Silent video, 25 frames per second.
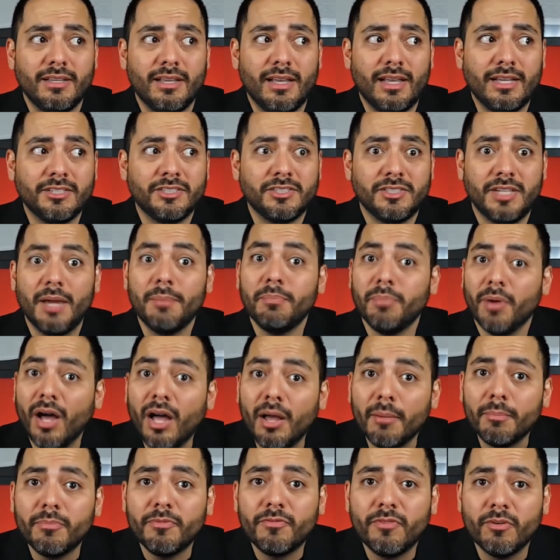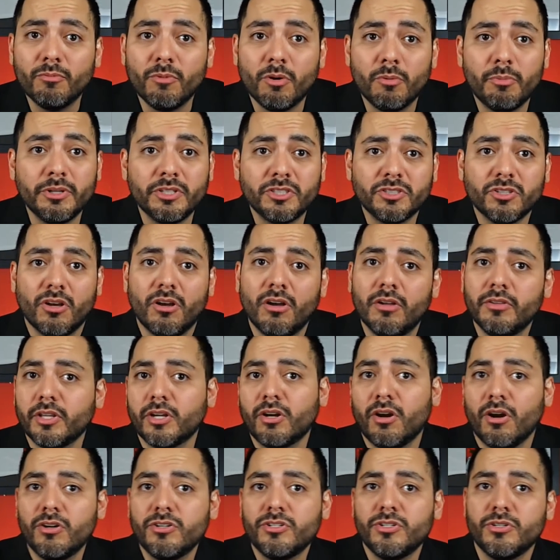a step up from what we saw in the
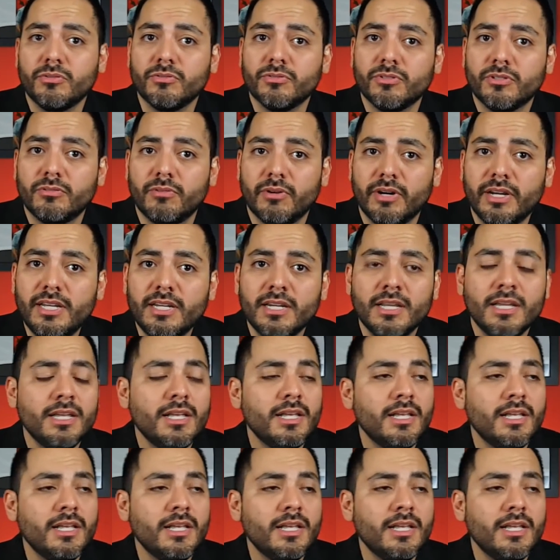cartoons, right?